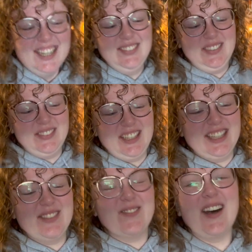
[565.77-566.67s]
we've got
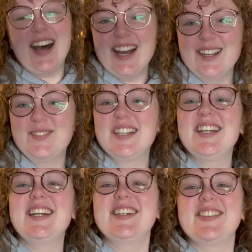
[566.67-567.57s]
the vibe,
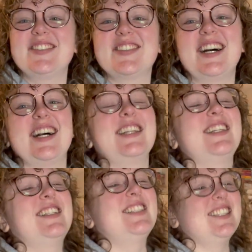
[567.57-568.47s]
we've got
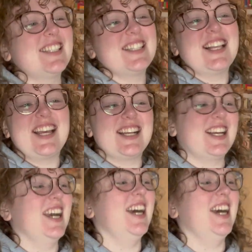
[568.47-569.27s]
just like